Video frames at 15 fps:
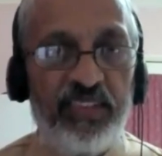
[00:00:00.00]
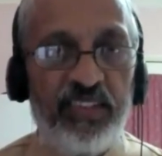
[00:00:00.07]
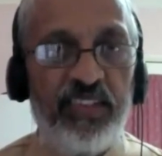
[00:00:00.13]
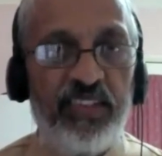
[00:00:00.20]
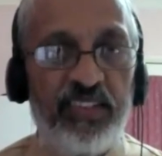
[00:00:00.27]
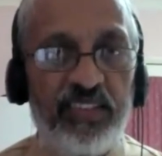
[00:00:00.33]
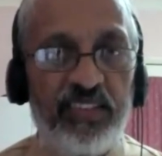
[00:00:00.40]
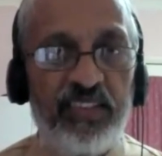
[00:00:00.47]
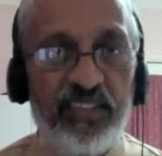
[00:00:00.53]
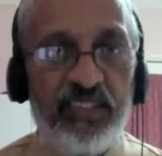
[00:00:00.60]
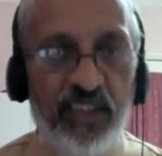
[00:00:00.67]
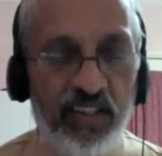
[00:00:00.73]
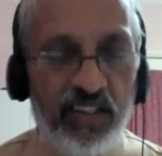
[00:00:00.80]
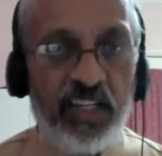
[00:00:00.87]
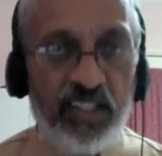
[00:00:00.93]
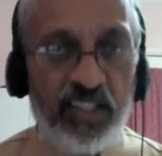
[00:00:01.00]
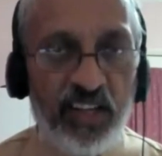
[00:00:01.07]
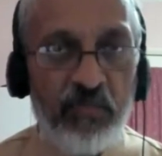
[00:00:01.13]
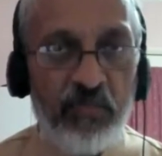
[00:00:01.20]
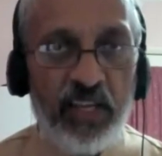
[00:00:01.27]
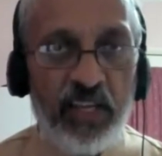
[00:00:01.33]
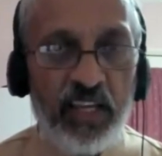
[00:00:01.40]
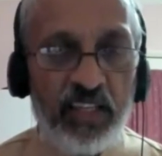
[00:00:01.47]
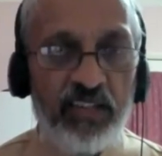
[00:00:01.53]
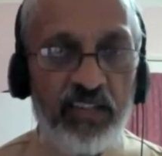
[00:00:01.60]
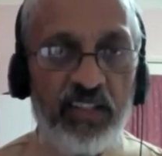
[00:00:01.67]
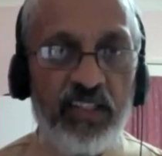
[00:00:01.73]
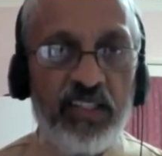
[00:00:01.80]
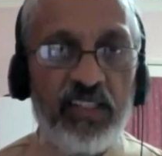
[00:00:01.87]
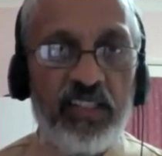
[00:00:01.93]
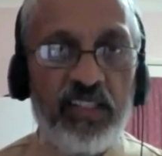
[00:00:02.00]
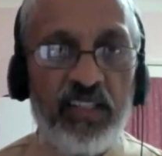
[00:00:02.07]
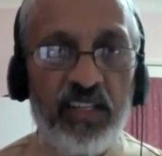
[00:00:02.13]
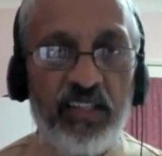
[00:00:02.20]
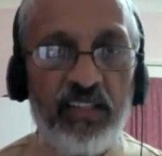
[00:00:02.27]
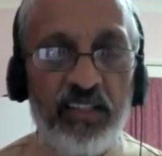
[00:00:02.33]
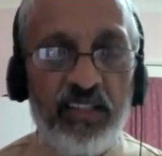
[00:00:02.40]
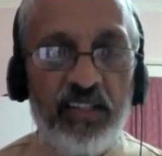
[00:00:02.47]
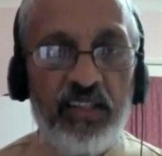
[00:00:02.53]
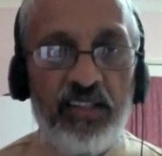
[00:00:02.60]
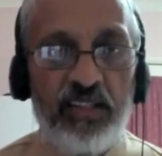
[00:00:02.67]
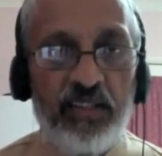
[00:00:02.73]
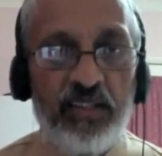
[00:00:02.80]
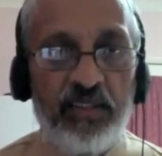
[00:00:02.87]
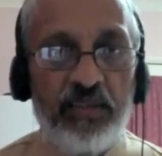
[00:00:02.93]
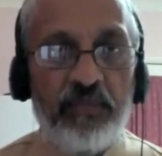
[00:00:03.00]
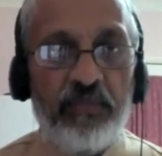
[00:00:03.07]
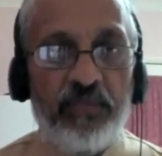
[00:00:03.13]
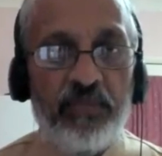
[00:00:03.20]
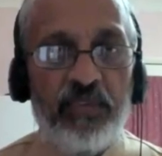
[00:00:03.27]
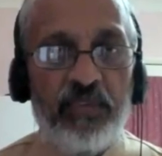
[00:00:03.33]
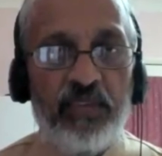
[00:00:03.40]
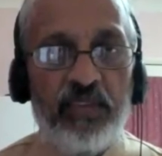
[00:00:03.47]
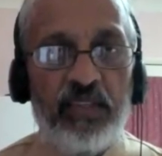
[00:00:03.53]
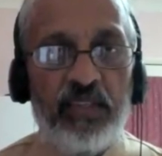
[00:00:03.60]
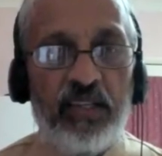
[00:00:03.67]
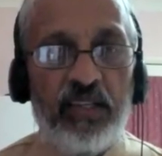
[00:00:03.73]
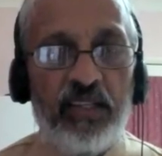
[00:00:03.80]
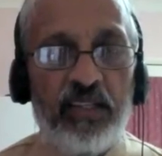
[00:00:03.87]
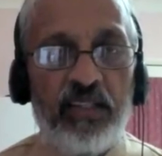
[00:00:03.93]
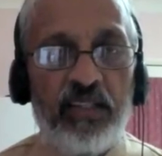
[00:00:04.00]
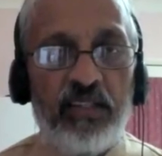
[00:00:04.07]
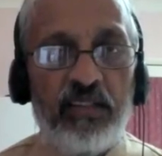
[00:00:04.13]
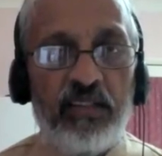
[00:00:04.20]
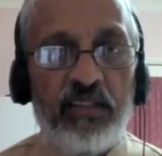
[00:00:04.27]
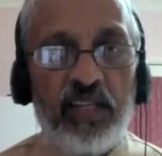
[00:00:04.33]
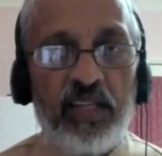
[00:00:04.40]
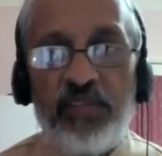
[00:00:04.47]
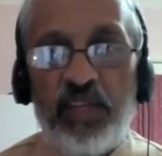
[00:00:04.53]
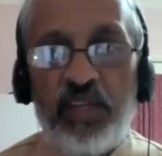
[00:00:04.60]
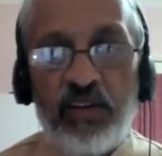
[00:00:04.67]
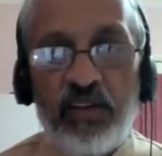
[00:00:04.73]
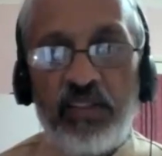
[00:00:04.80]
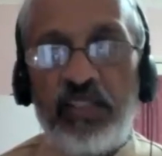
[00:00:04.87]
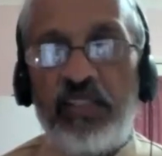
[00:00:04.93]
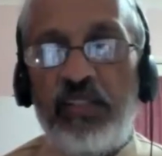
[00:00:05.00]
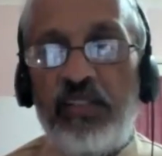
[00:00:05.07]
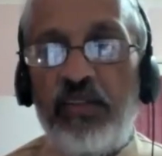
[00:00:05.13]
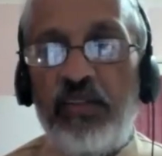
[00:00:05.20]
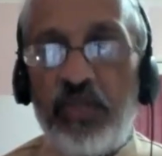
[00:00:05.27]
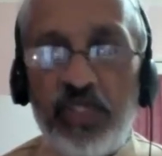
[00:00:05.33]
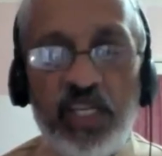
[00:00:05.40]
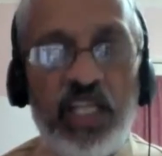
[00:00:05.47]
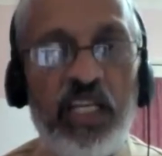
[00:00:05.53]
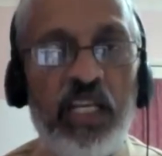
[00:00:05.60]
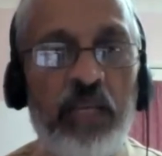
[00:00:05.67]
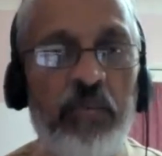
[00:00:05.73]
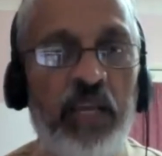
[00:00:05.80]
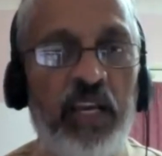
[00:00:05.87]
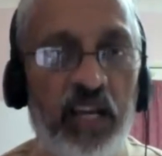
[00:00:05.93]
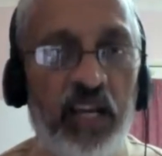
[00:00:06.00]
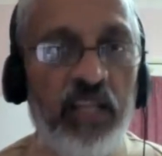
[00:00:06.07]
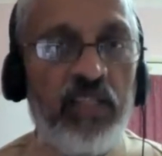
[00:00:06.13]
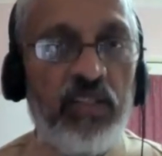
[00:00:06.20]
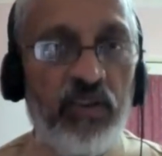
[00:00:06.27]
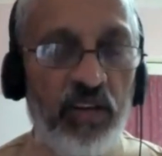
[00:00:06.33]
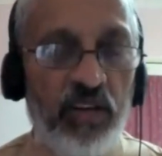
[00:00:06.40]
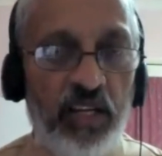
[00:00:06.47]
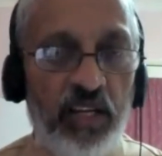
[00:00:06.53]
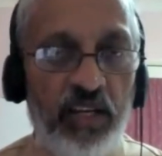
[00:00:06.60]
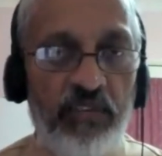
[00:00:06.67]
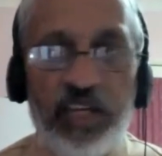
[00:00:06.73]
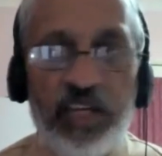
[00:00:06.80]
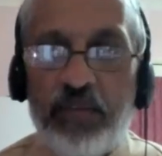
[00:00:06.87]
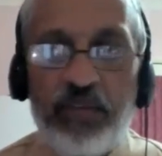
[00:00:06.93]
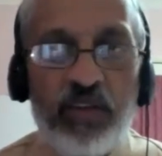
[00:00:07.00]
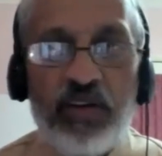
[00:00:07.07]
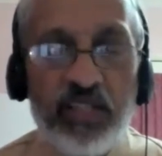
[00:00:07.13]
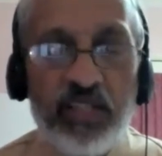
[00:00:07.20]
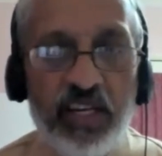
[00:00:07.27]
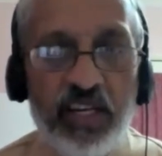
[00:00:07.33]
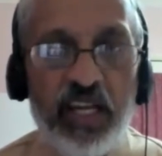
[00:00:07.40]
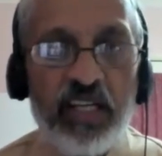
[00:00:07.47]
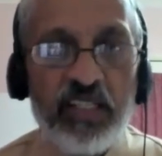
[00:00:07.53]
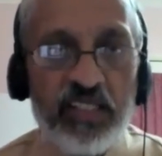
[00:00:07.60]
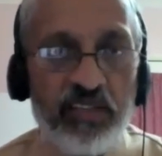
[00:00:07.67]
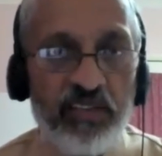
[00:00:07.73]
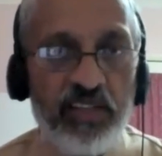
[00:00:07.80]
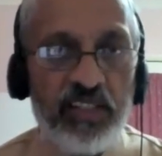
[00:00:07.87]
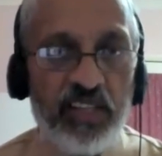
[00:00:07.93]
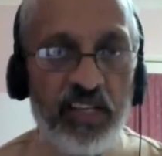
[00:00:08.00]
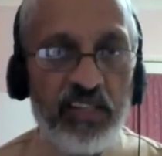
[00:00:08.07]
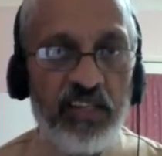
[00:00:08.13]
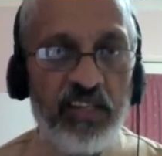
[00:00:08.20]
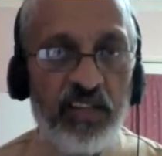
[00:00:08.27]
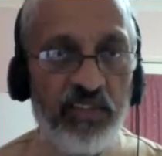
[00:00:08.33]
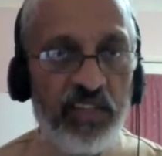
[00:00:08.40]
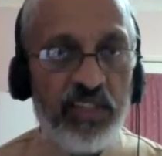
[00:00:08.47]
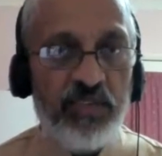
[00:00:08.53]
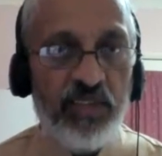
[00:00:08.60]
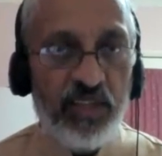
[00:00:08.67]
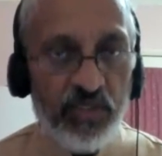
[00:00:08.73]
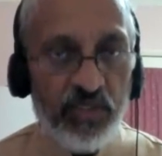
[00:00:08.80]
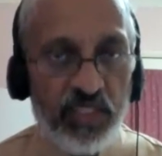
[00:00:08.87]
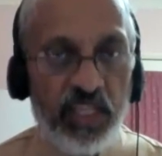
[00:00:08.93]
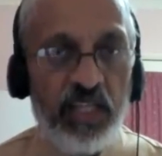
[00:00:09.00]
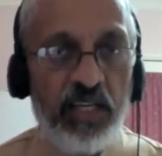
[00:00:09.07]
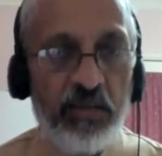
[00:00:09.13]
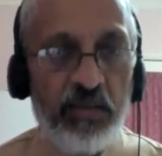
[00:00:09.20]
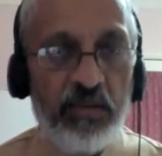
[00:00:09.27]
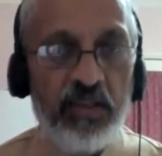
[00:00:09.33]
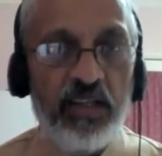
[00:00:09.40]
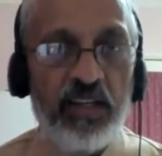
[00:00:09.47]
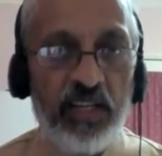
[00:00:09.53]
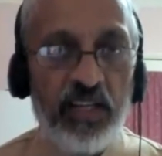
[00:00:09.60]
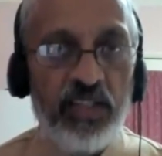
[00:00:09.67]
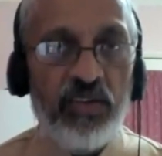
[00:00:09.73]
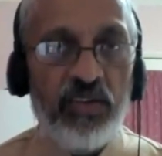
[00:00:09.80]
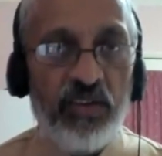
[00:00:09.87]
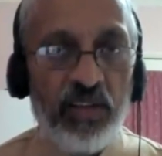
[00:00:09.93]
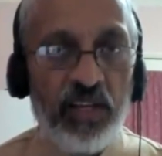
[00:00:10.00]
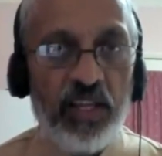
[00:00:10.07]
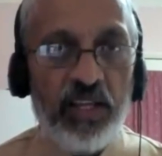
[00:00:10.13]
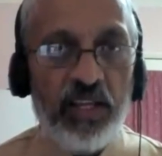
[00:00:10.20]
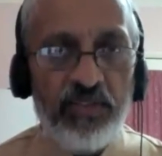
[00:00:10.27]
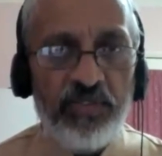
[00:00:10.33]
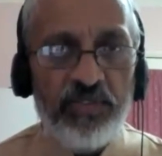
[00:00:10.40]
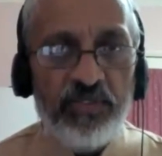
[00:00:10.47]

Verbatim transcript: It's not that complicated to understand. And can we not routinely be kind to all life? Can we not create a civilization in which we are routinely kind to all life?